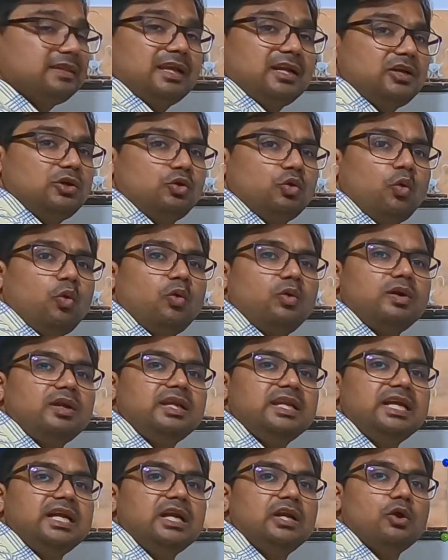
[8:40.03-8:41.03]
They don't
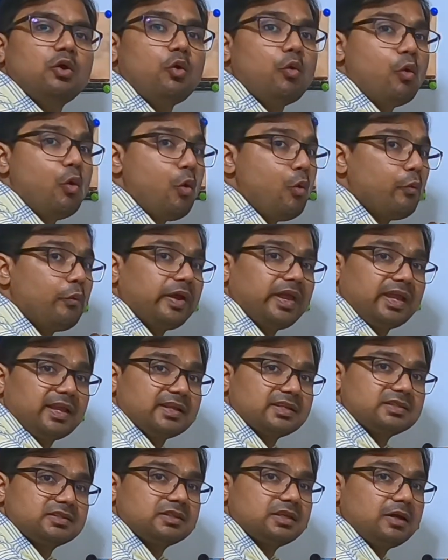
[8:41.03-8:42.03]
need
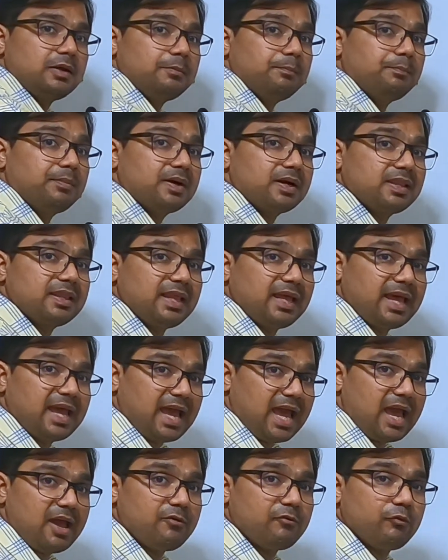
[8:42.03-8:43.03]
wings, but they
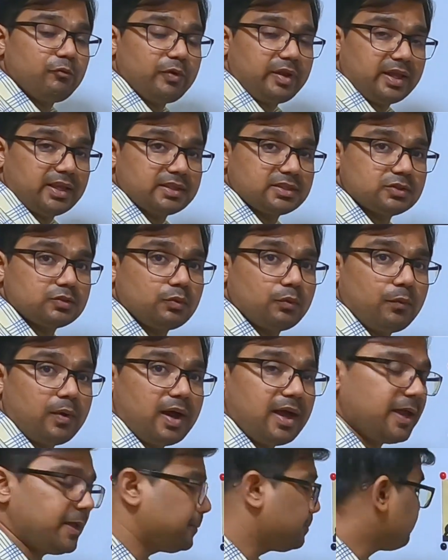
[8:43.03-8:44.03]
have wings.
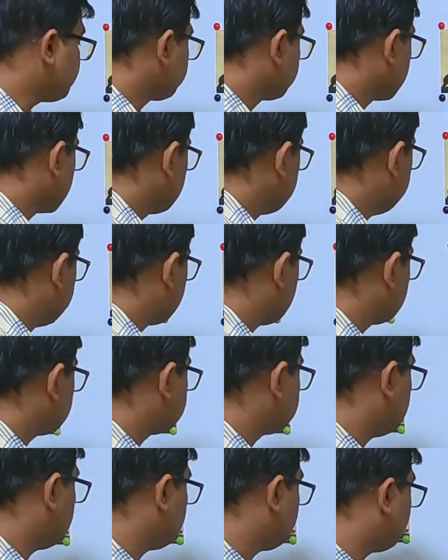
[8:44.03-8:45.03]
Why?
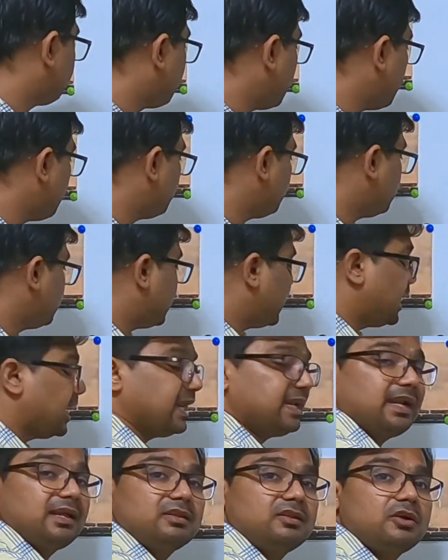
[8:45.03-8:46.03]
Because they found
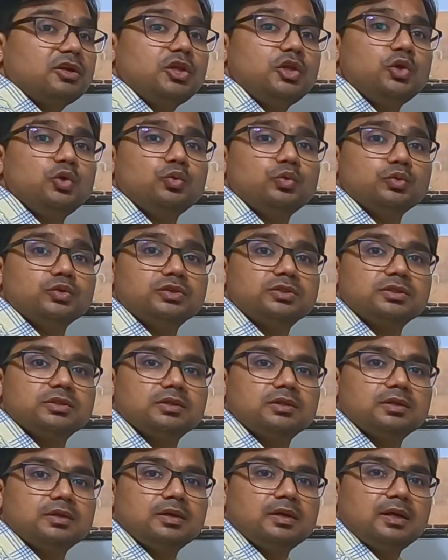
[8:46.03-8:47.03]
another use.
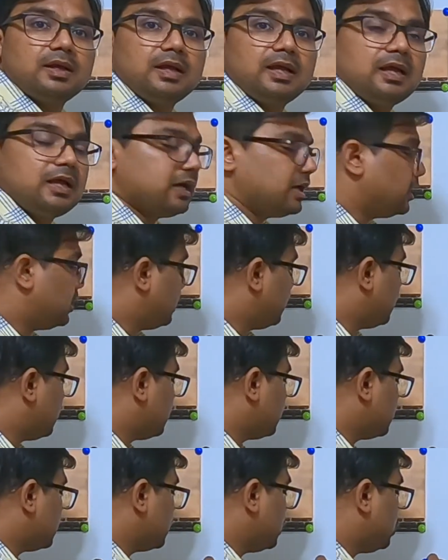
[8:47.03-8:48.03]

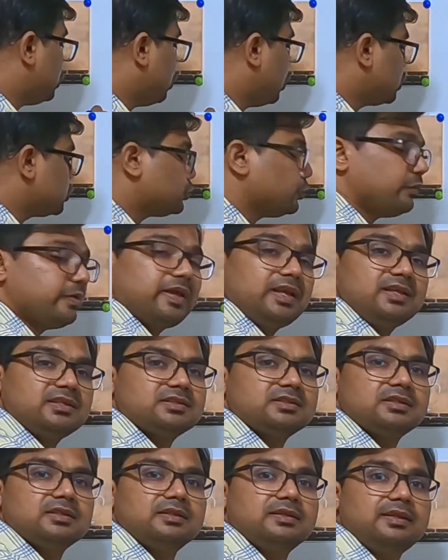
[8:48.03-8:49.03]
Those
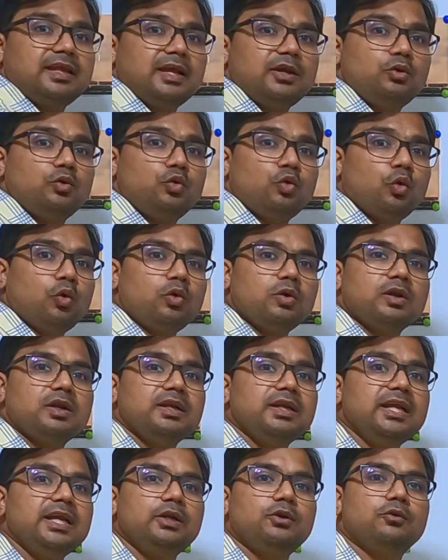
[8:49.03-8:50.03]
wings they don't
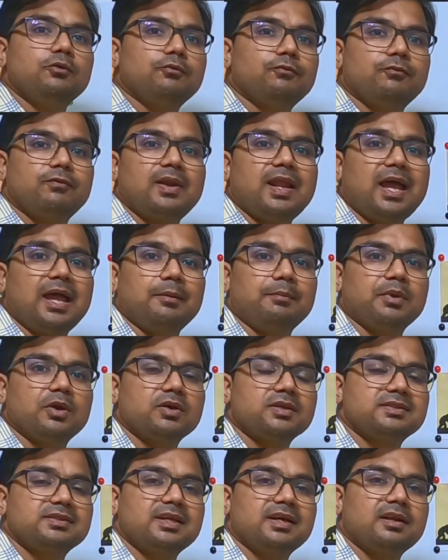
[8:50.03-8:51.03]
need to fly
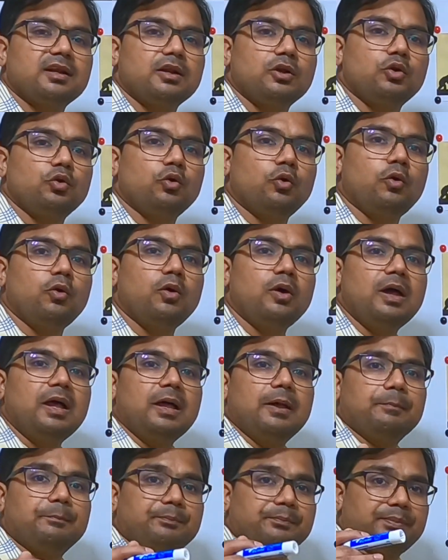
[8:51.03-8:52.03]
because there are no
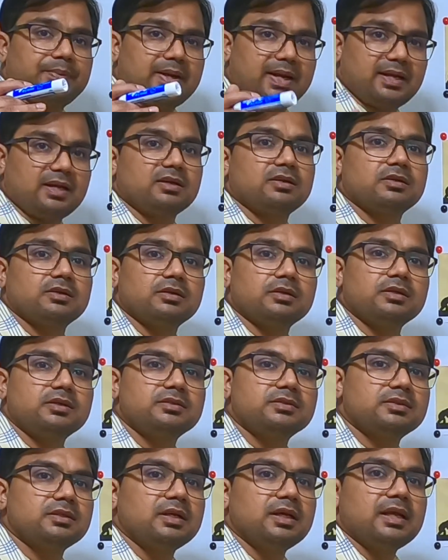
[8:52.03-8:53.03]

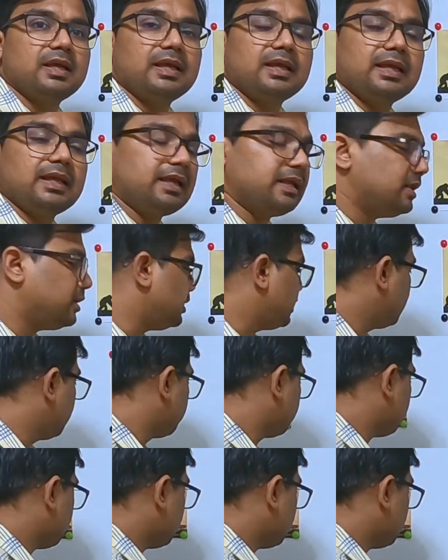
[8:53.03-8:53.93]
predators in